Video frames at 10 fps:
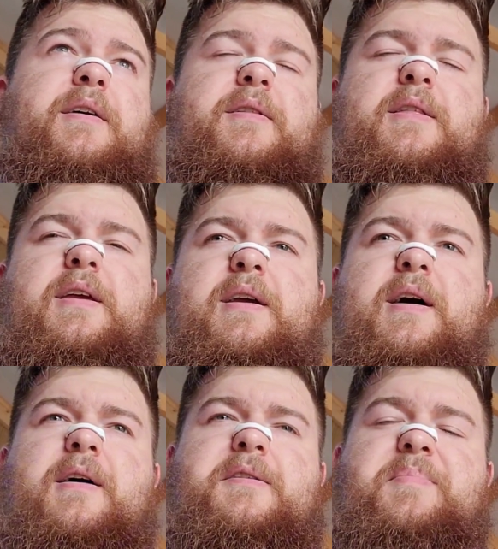the
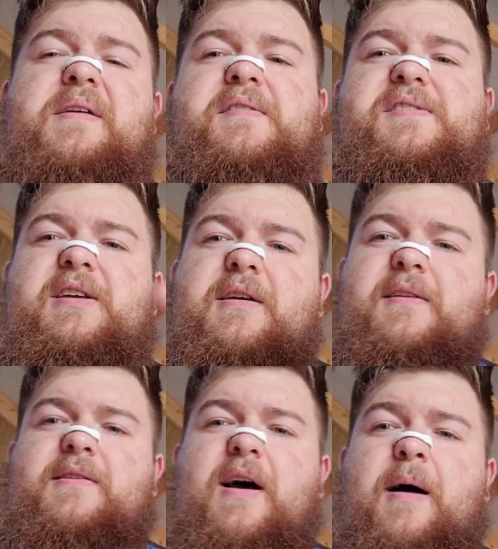PVC at the
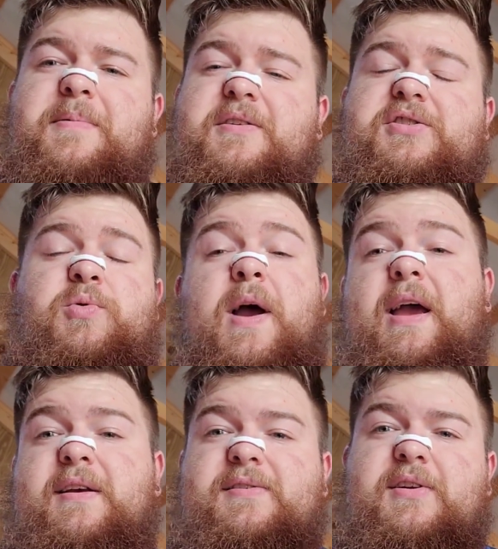top, it
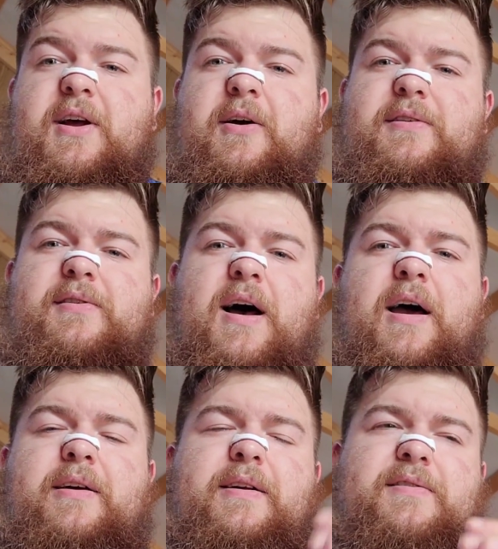sways. It's
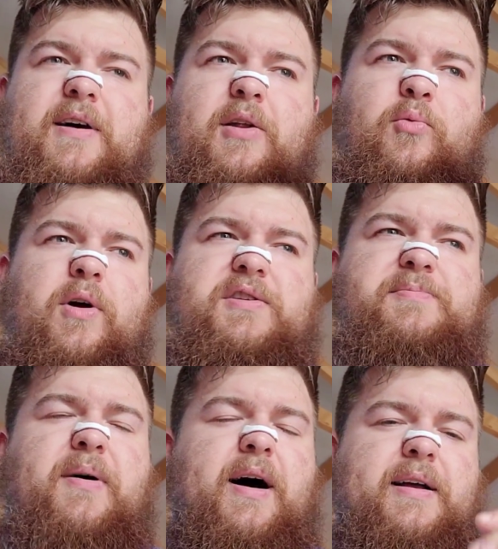not in one
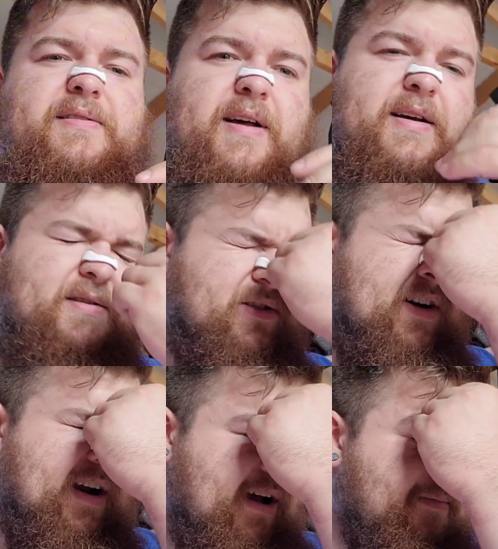spot. It's not
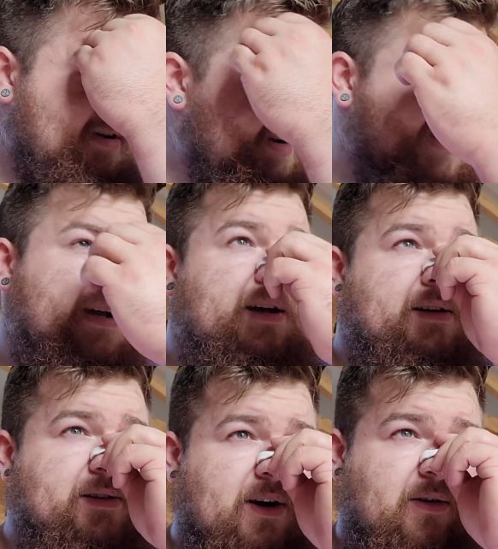straight up.
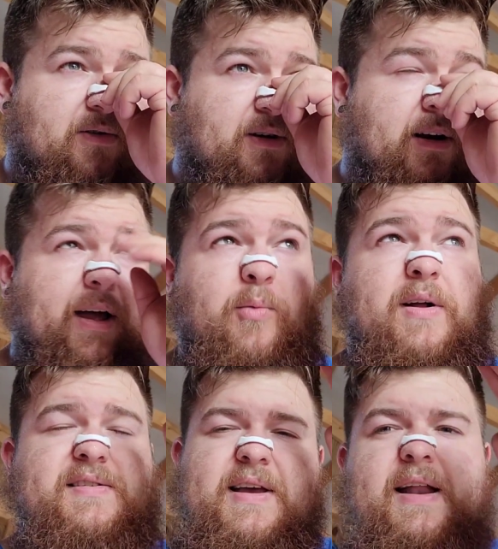So on like
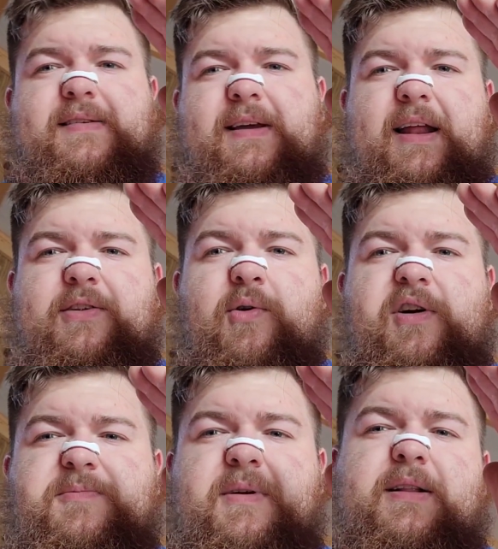one side it's leaning
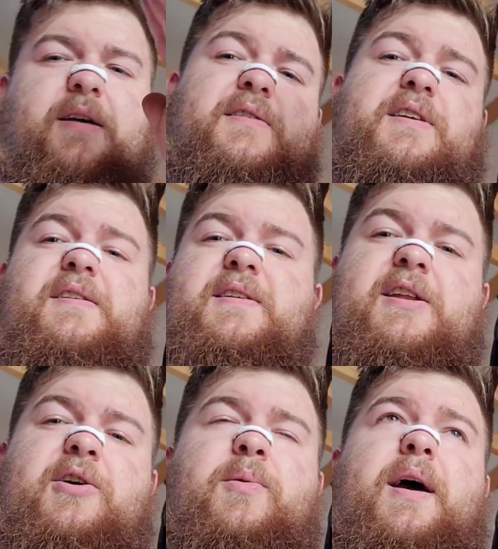towards me, on the other side it's
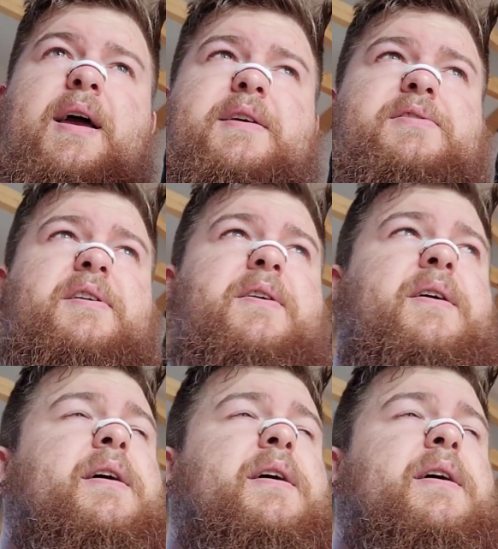leaning away. So